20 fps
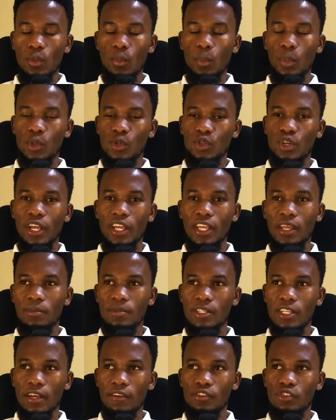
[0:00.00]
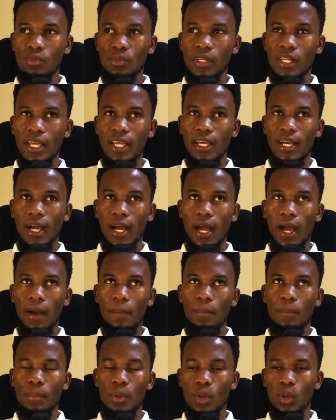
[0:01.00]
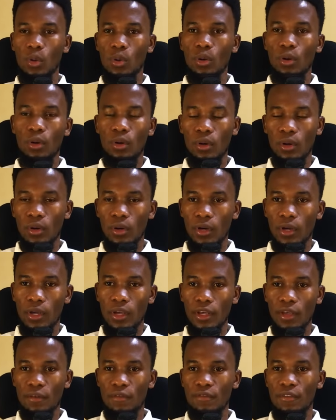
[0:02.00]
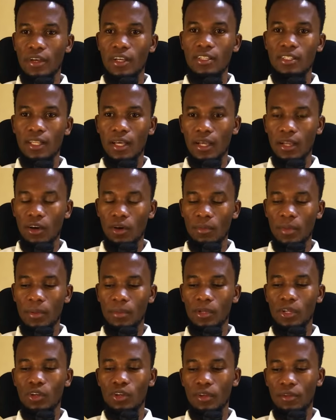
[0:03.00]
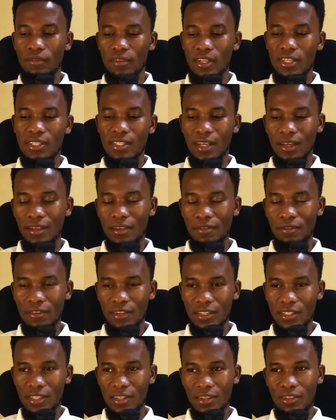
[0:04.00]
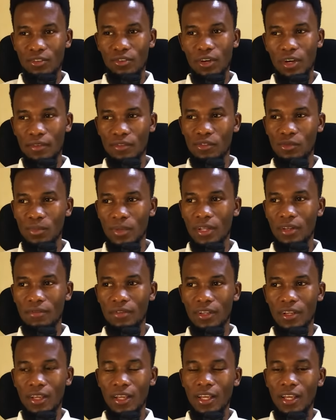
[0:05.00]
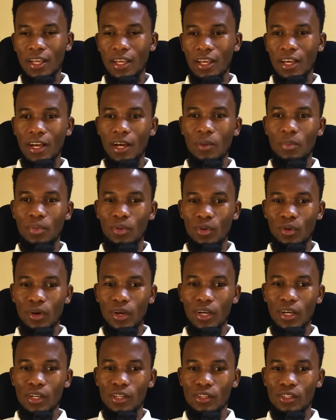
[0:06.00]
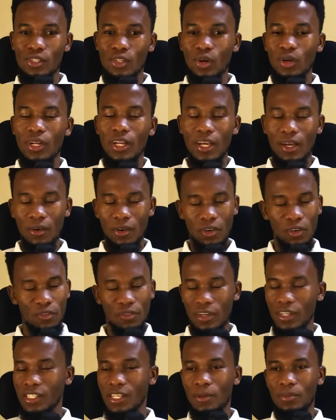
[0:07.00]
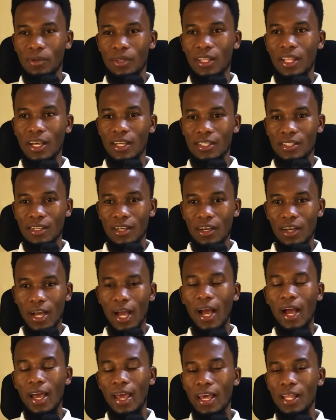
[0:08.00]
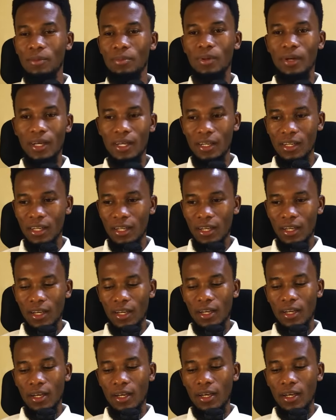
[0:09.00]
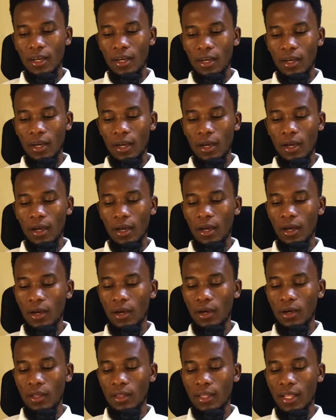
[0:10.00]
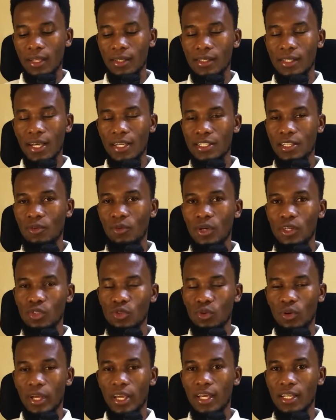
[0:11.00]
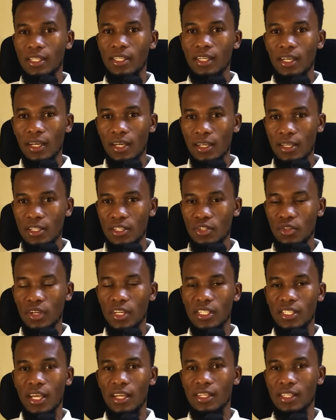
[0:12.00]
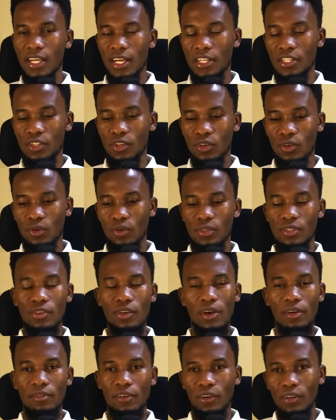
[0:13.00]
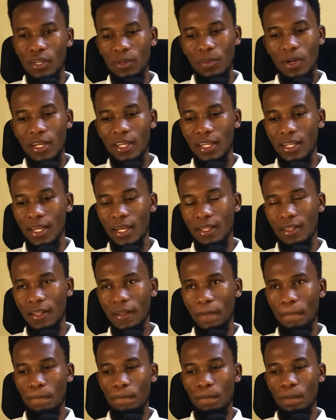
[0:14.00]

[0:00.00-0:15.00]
portraying himself to be like a, a pure investor, or maybe no investor, investor you have to benefit, a pure donor, for example, in that, a helper uh, that doesn't want to get strings attached or whatsoever, or demanding nothing.